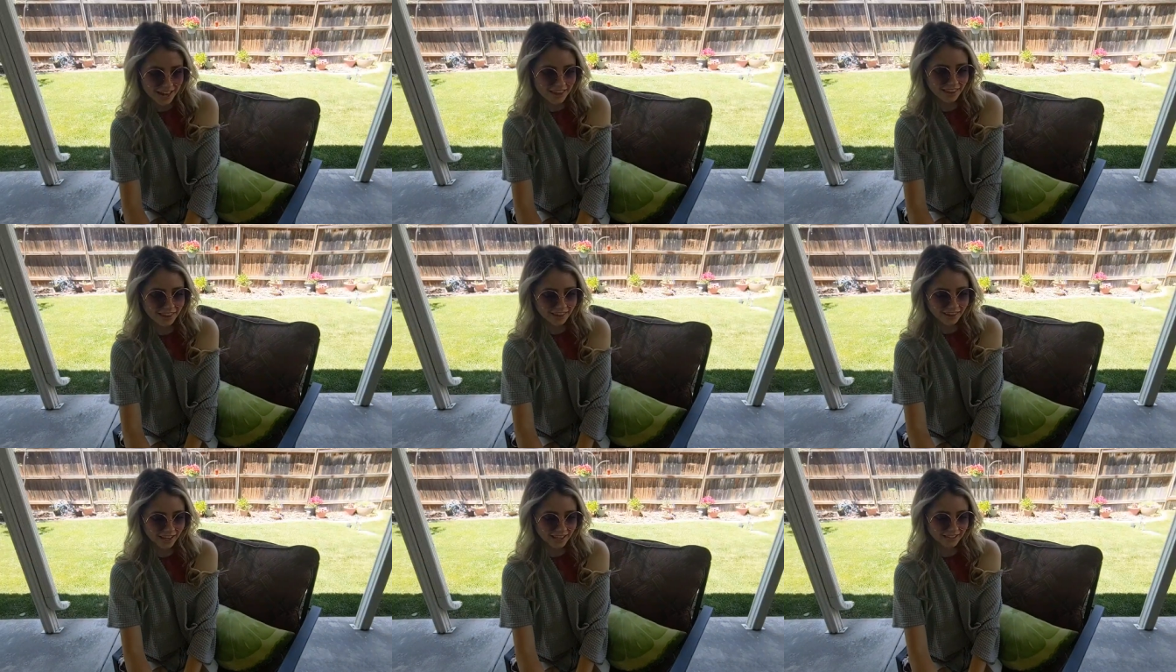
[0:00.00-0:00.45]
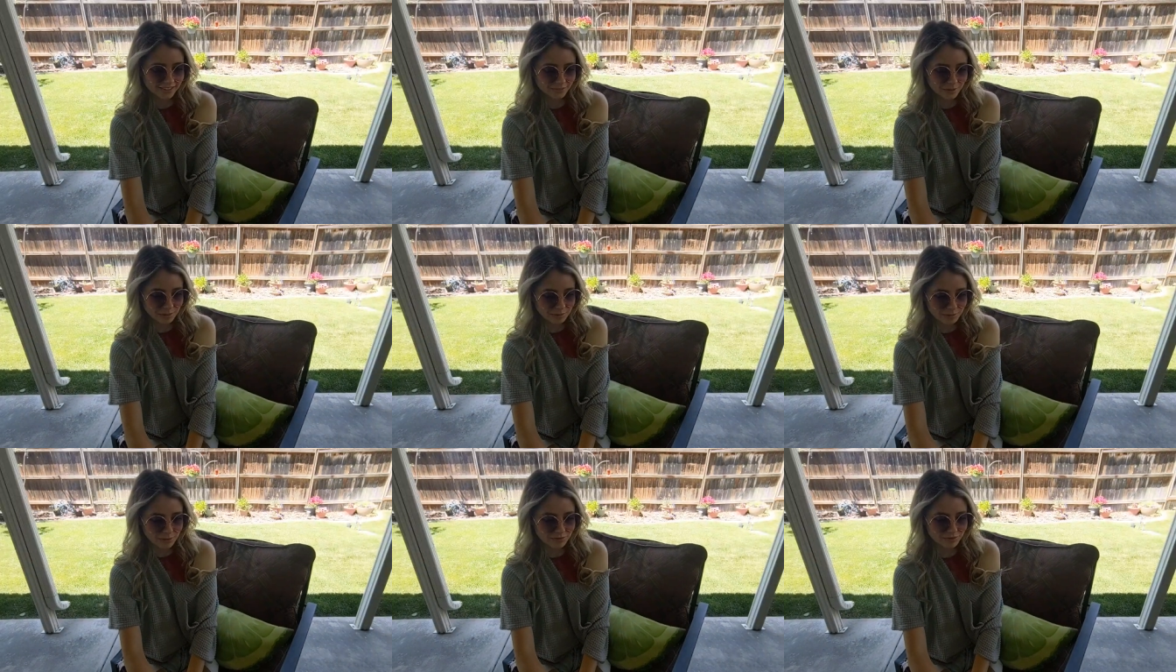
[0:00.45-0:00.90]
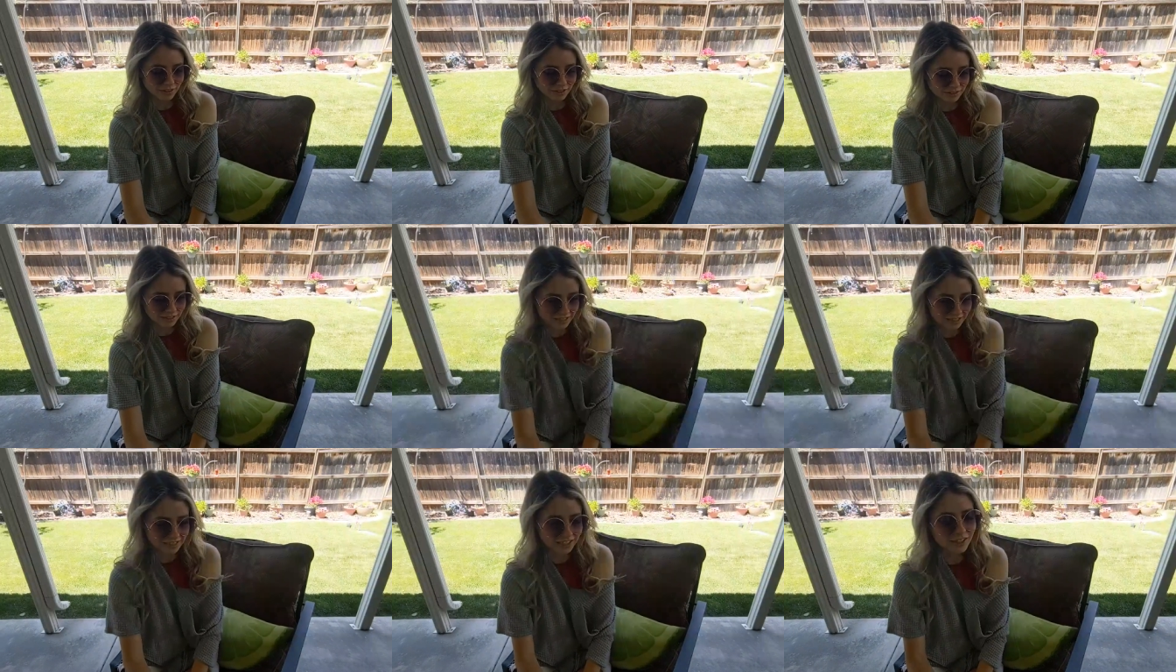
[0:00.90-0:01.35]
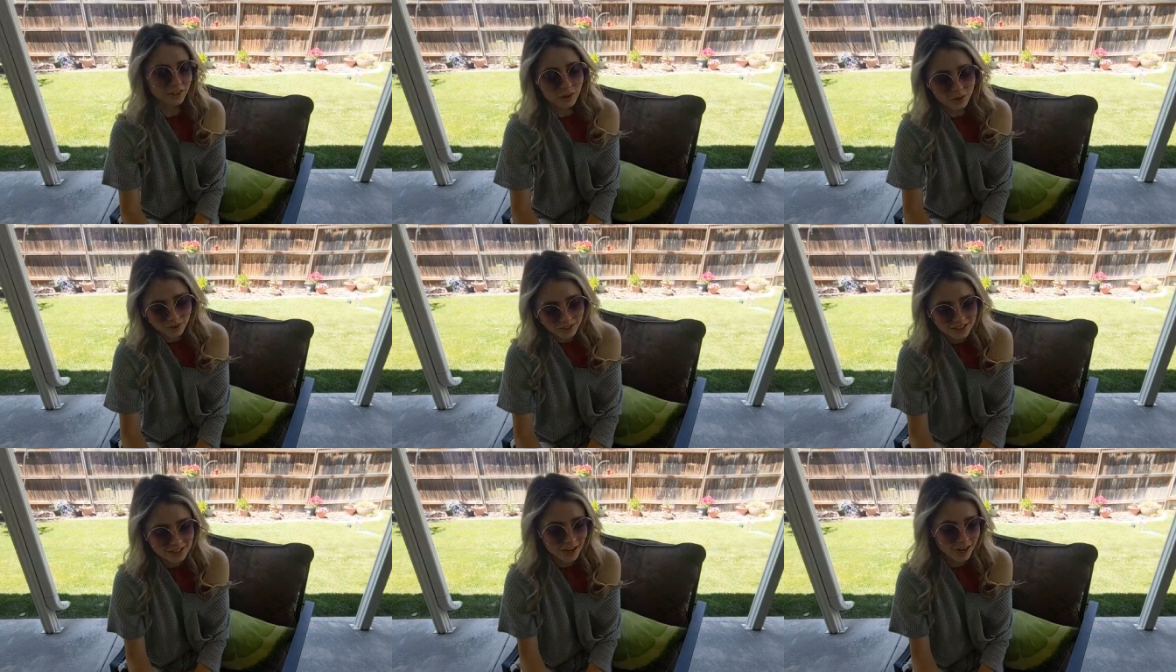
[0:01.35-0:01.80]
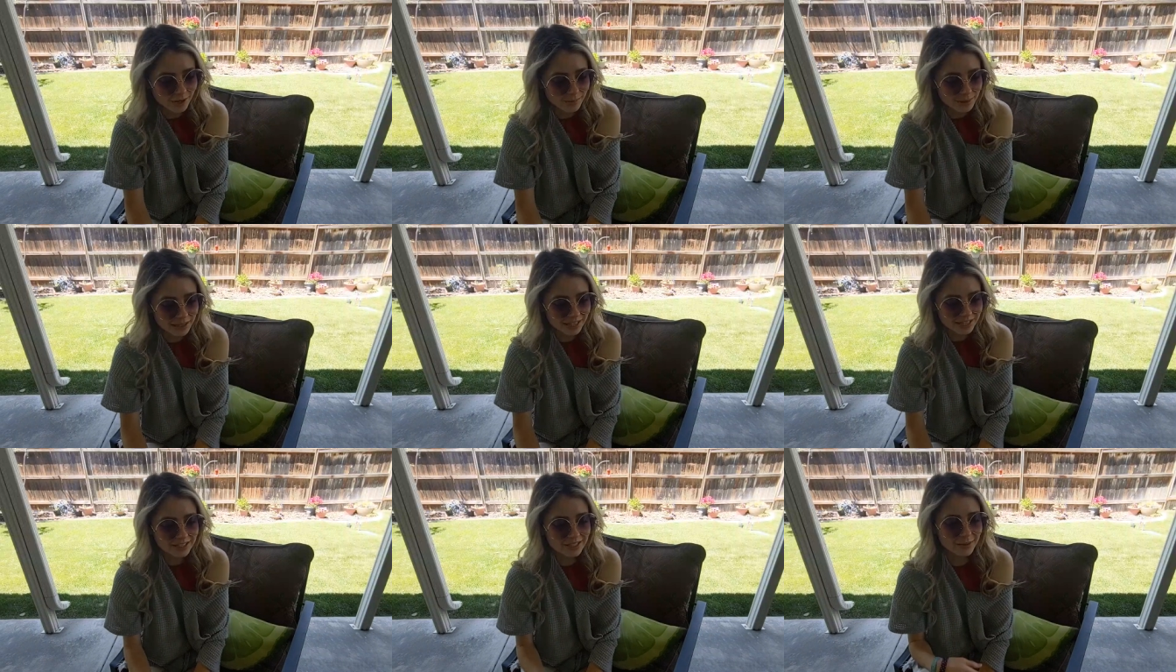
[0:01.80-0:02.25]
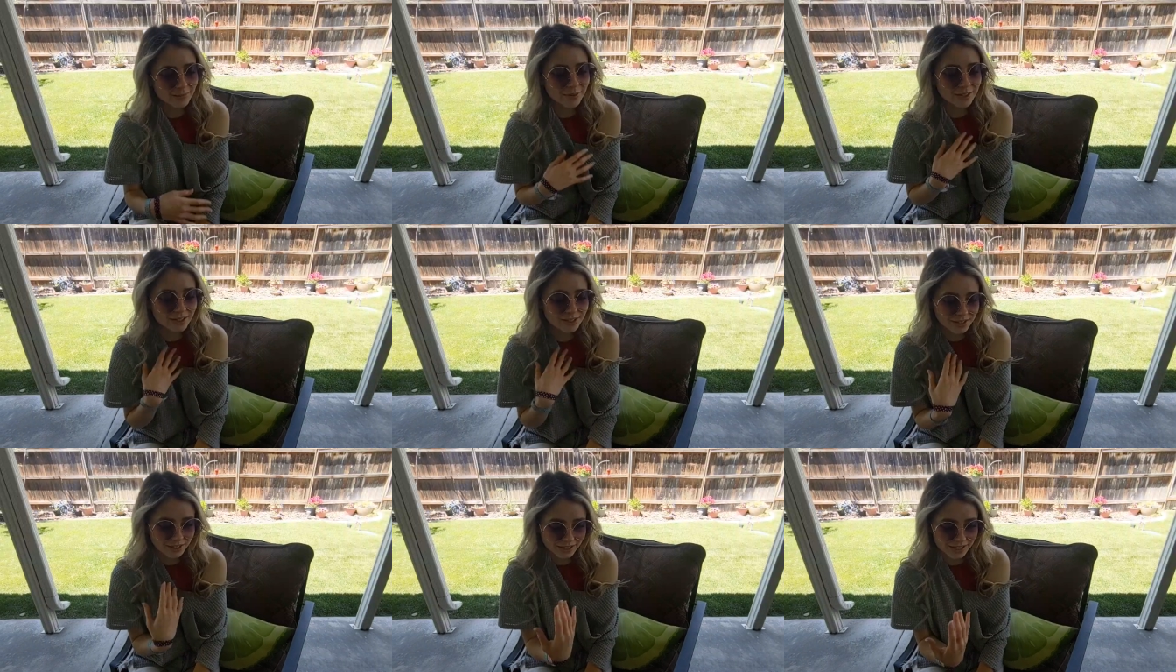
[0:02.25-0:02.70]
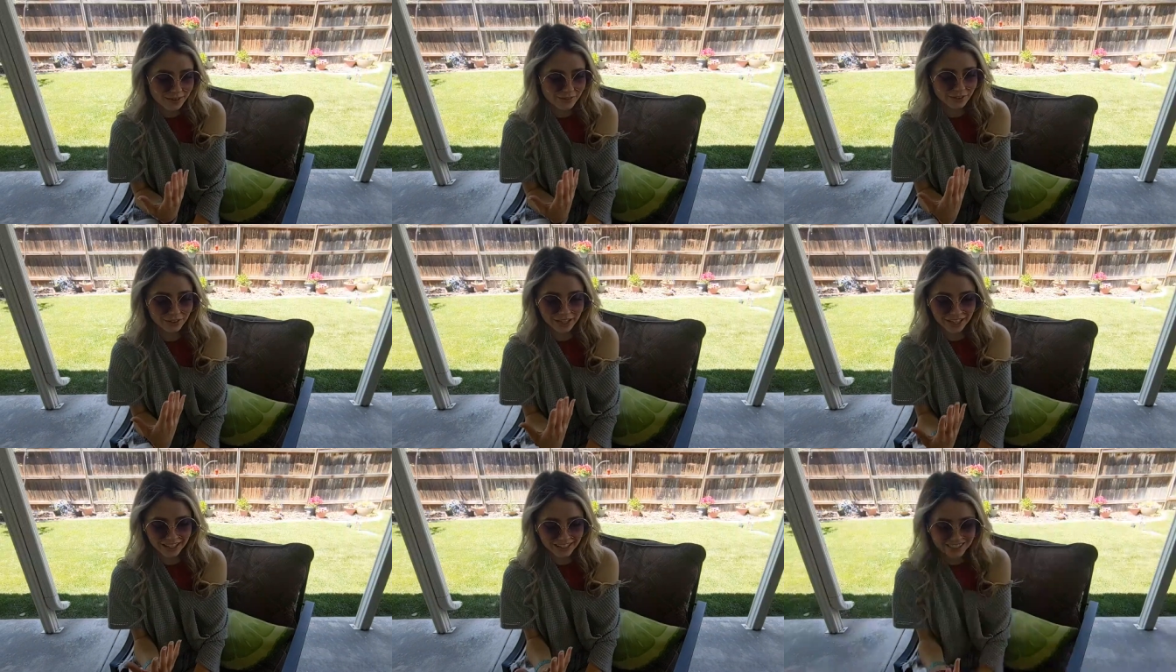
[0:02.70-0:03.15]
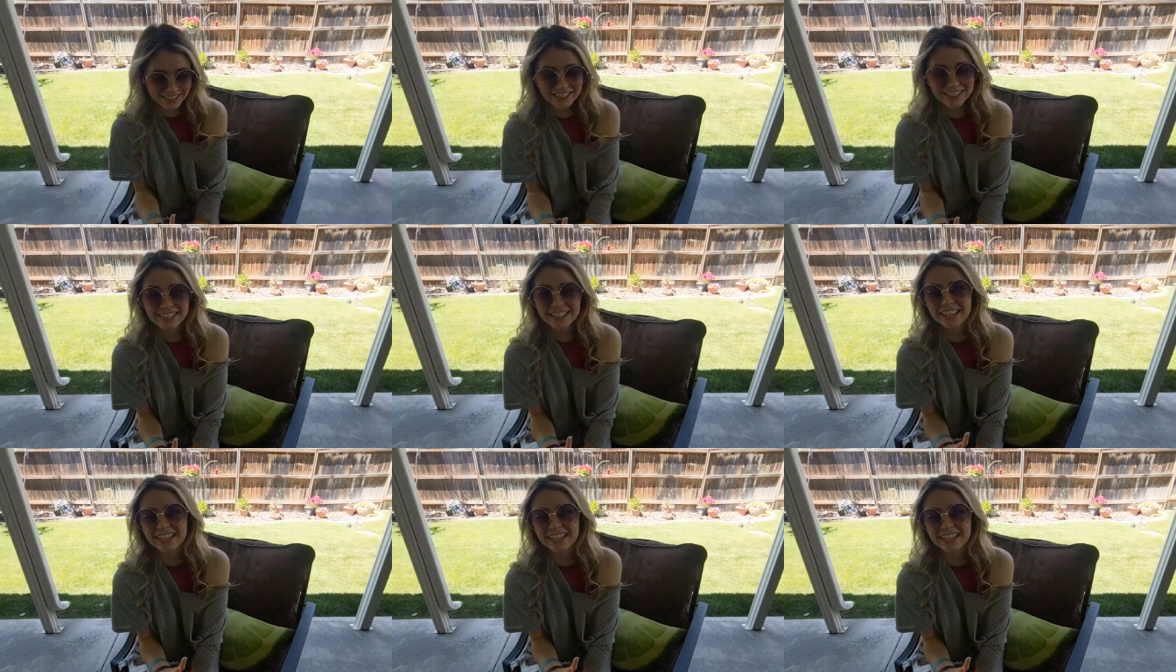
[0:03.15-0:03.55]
And then like we'd move on to the, you know it's got to be like something significant.